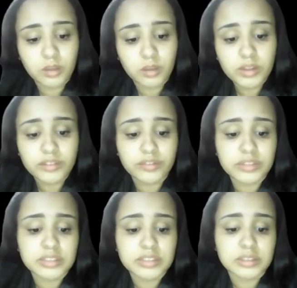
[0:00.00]
With
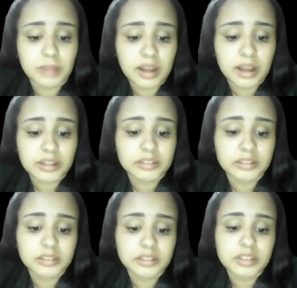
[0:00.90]
this in mind,
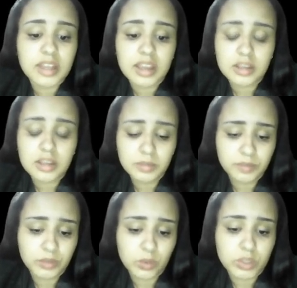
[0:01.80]
the aim
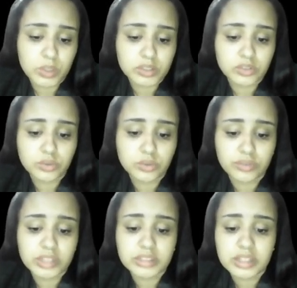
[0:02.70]
was to
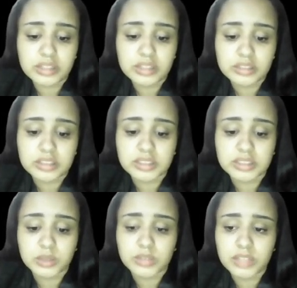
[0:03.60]
validate the
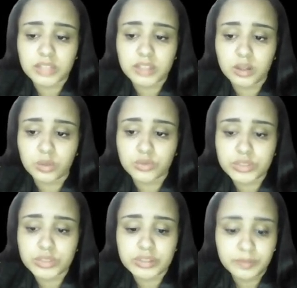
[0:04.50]
cell titer glow
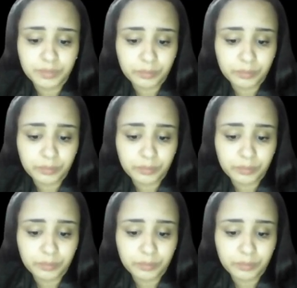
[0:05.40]
3D,